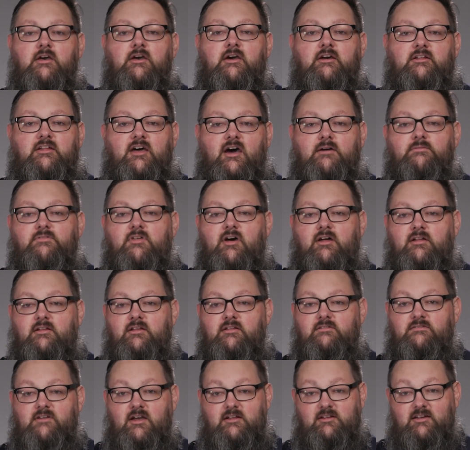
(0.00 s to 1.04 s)
and have
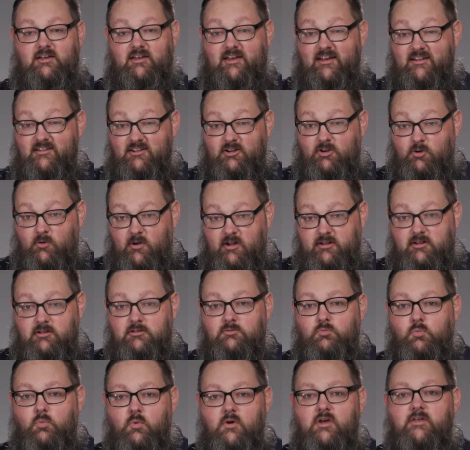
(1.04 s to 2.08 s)
that data integrated
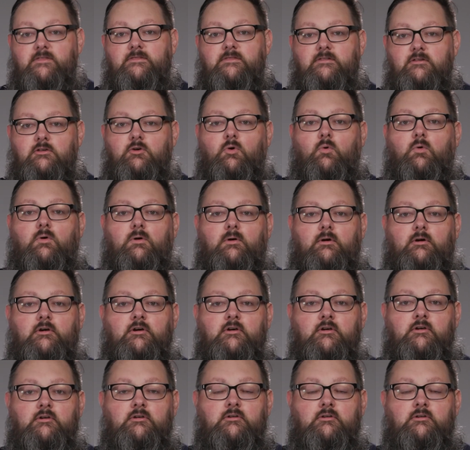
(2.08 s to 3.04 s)
with your